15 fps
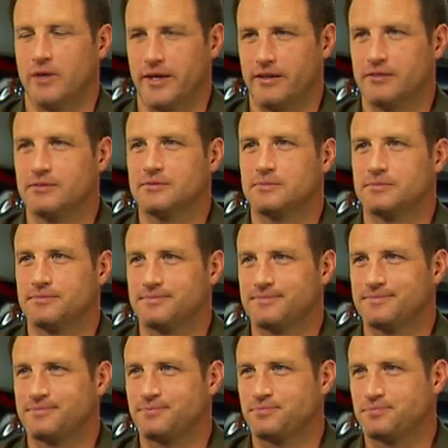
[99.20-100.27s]
Right. So you go
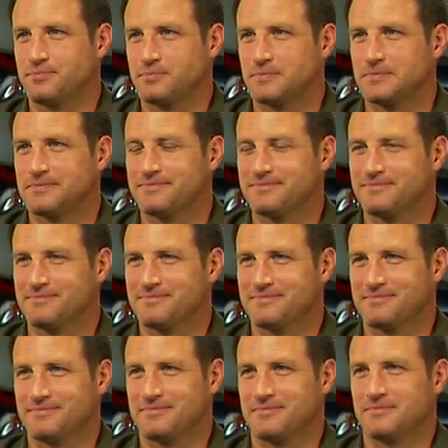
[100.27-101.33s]
from serving the
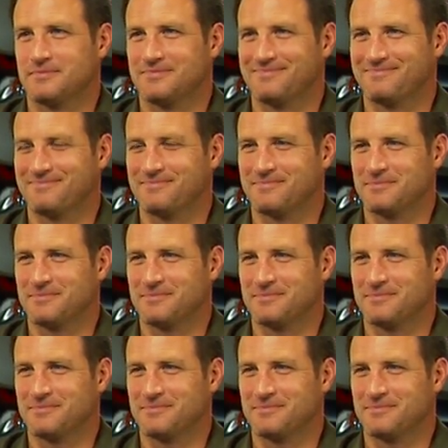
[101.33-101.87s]
brand, from